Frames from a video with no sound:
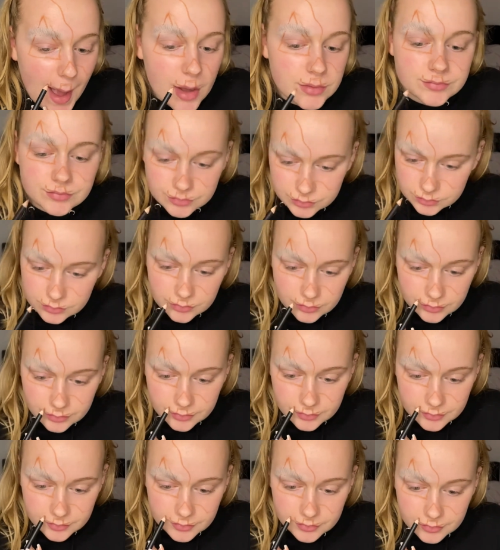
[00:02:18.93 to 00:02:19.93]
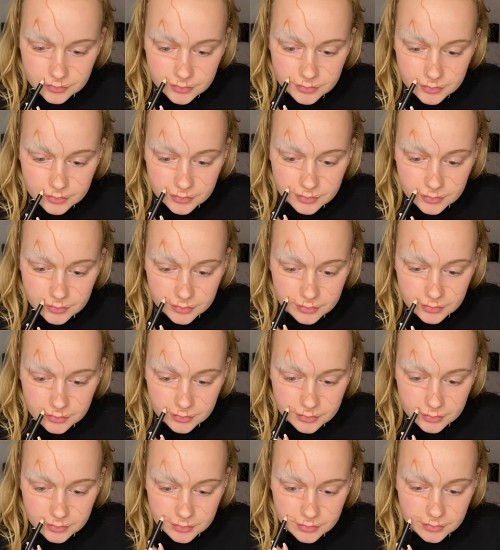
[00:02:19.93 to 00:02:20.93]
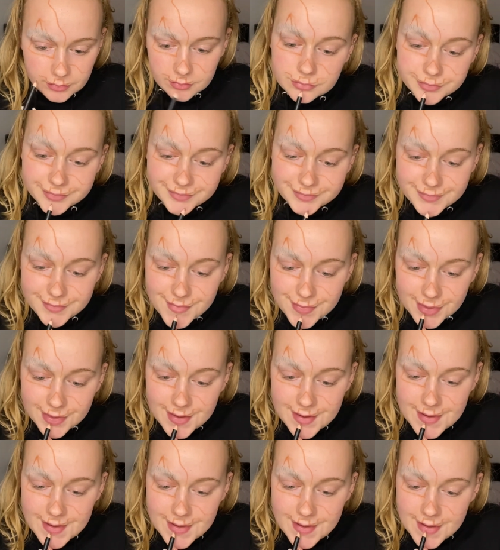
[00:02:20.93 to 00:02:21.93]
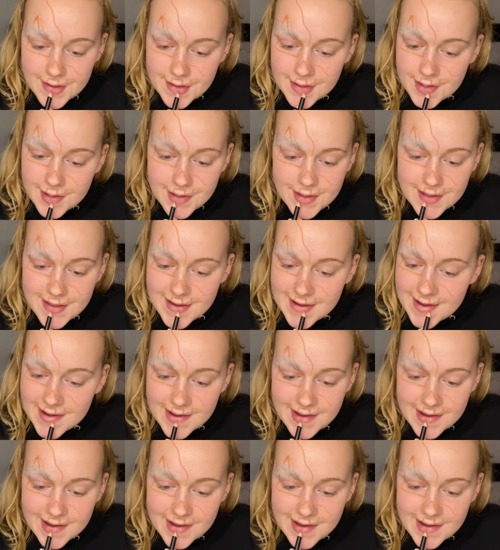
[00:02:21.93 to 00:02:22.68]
with like a slight arch, I guess you could say.